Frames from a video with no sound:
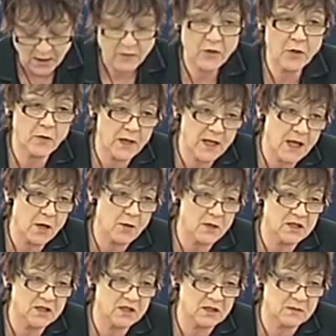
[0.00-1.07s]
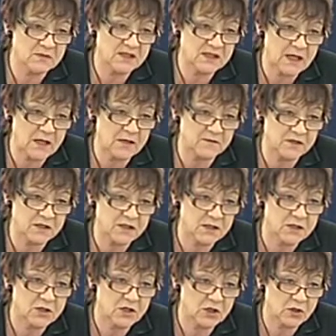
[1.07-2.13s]
though they owe it to themselves
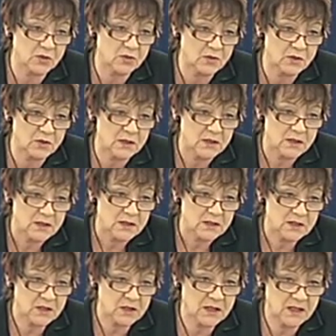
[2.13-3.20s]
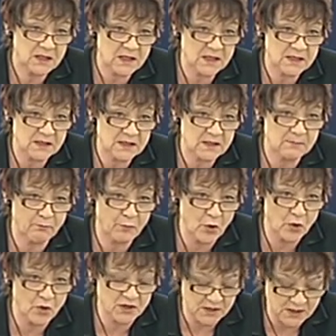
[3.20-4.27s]
too. Turkey is an
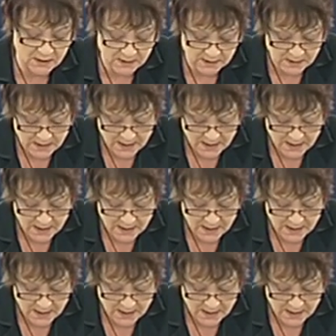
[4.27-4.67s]
important